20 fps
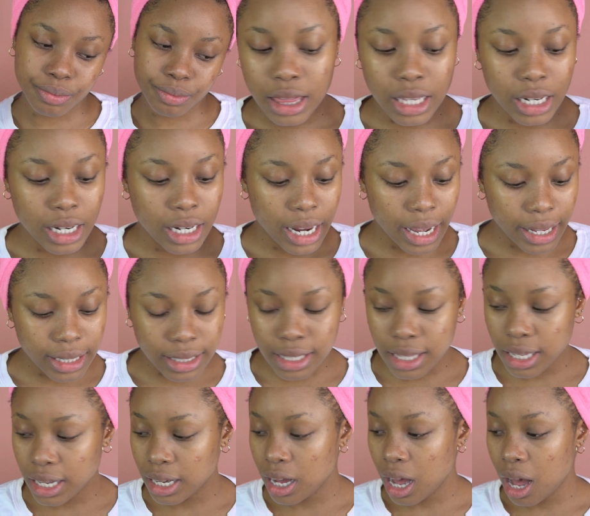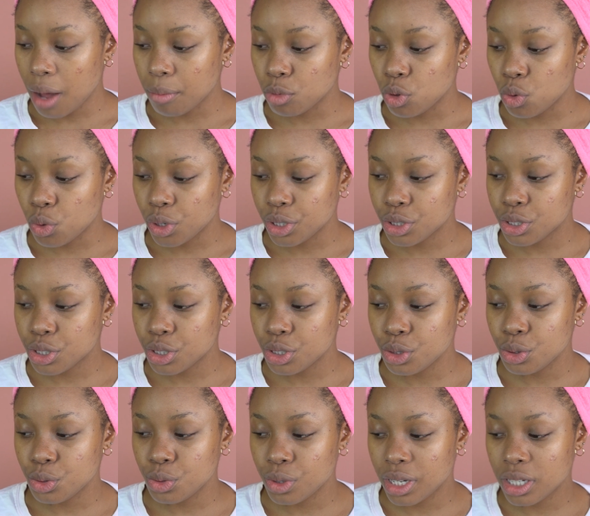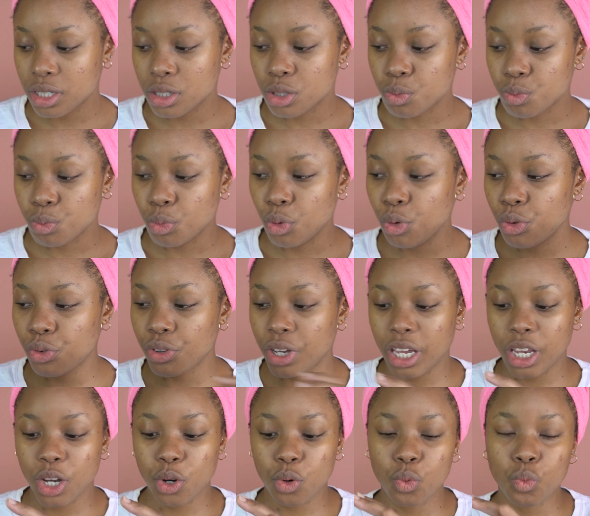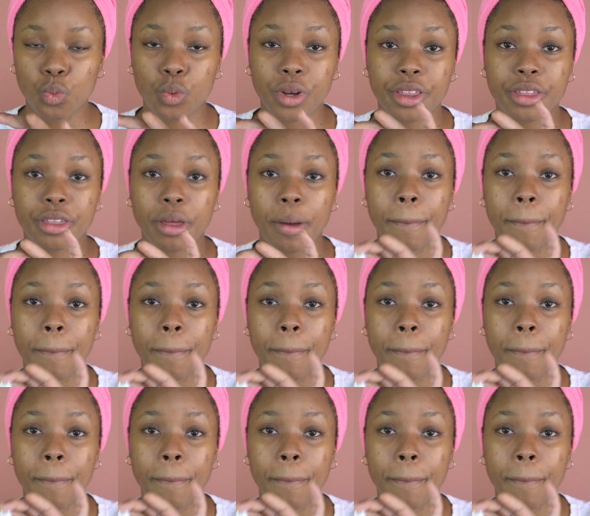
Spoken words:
The next thing I'm going to do is move in with